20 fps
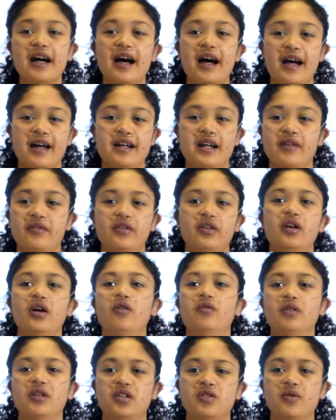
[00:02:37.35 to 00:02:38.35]
I never know
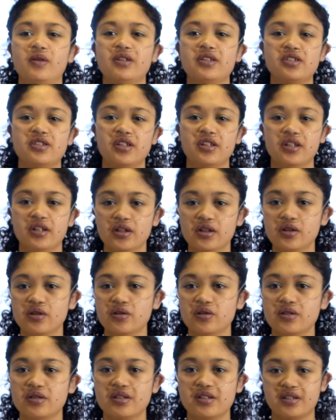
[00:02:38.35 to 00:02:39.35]
which ones to
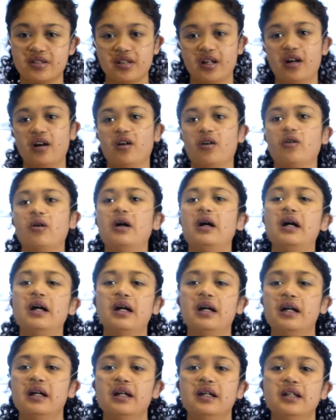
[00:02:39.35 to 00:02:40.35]
use, so
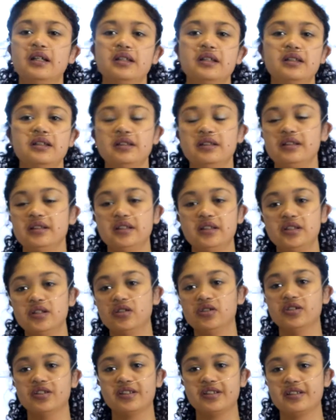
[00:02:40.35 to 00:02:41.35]

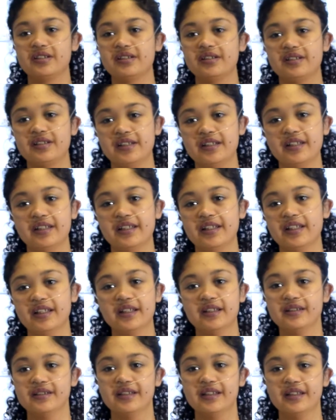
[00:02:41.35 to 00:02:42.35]
you'll just see it
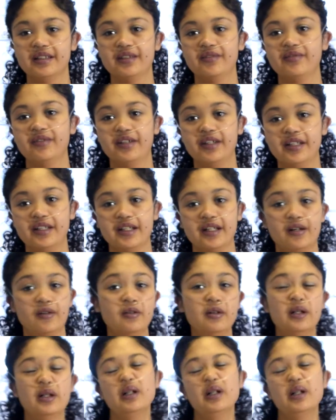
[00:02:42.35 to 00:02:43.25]
in the video,